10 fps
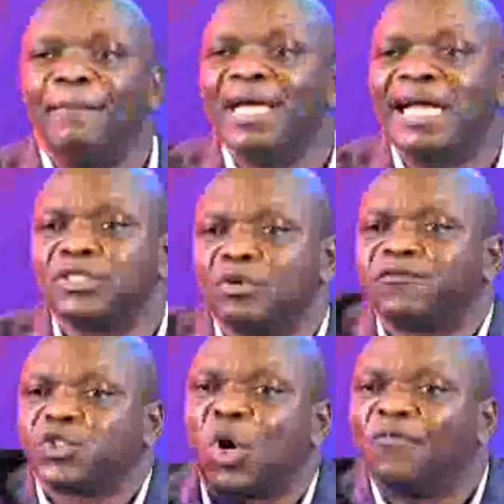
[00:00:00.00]
out
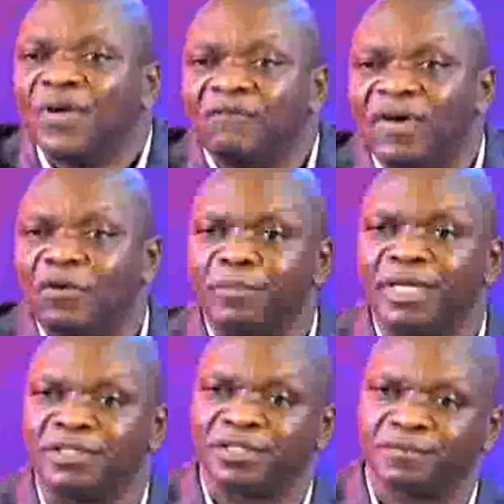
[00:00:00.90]
of tough
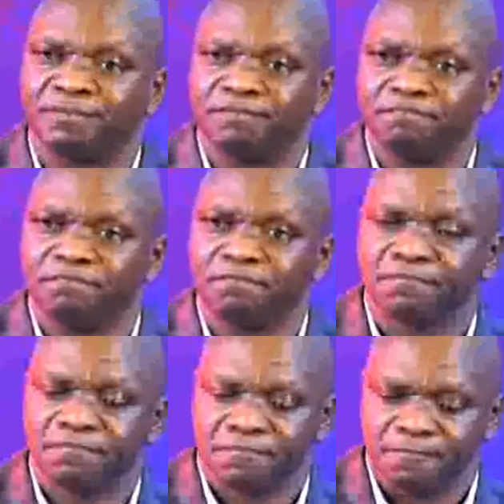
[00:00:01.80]
environments.
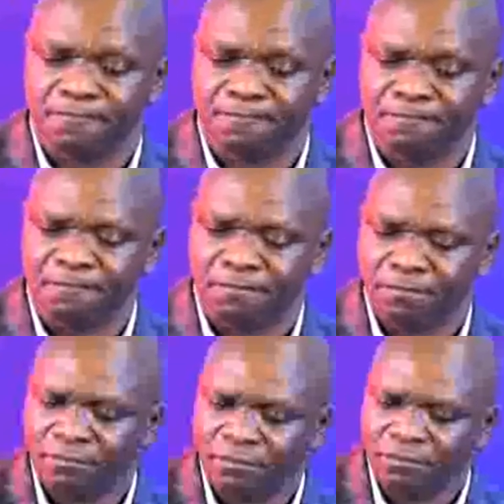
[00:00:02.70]
Mm-hmm.
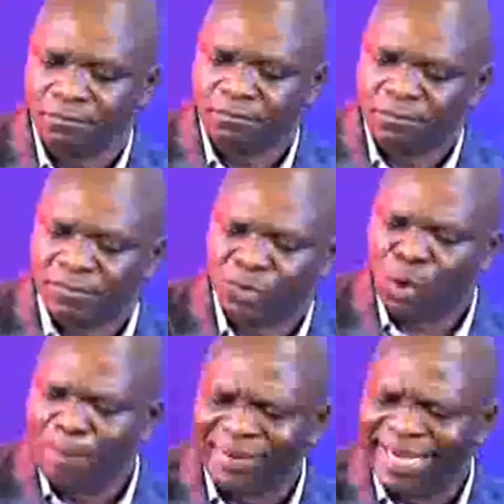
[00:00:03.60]

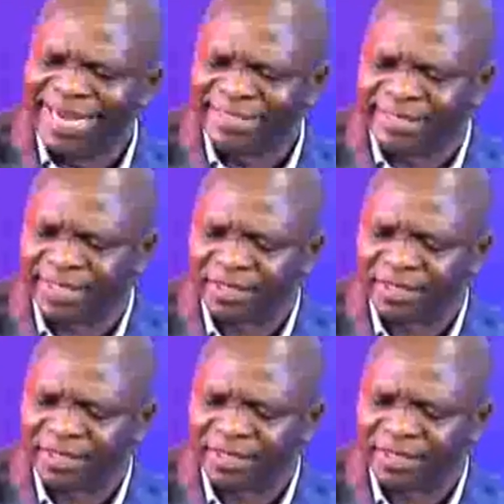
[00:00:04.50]
Don't be lazy.